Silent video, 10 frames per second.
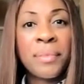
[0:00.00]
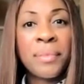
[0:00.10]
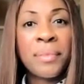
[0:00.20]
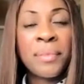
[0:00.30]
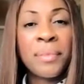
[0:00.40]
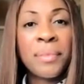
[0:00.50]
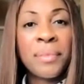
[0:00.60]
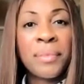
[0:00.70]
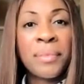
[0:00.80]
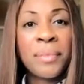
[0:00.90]

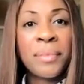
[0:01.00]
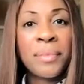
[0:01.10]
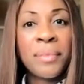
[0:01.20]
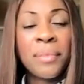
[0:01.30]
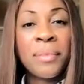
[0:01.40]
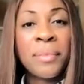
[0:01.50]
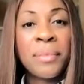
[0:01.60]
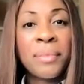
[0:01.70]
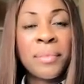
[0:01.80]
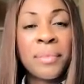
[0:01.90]

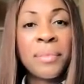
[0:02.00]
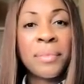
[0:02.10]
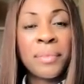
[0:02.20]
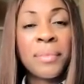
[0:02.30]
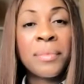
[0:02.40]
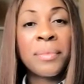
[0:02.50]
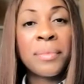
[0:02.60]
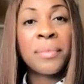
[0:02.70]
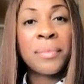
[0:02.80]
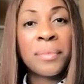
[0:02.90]

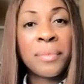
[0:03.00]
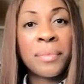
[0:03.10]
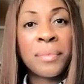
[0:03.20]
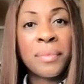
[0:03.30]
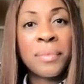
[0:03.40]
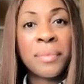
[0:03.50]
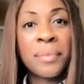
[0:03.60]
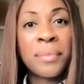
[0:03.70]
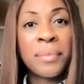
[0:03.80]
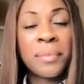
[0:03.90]

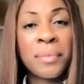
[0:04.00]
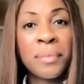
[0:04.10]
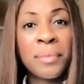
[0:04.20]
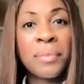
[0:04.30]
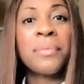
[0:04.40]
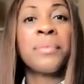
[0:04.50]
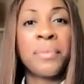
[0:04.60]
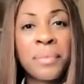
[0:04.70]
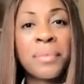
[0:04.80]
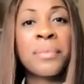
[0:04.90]

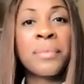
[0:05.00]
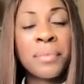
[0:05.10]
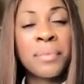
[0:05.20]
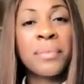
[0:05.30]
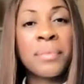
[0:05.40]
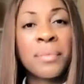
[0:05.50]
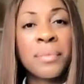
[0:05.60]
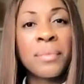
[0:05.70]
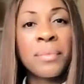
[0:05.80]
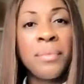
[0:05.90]

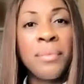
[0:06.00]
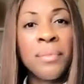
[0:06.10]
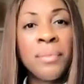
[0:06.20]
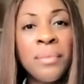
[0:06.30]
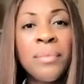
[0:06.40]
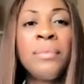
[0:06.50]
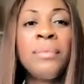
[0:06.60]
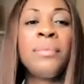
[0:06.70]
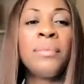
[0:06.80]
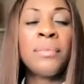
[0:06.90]
The person shown says nothing.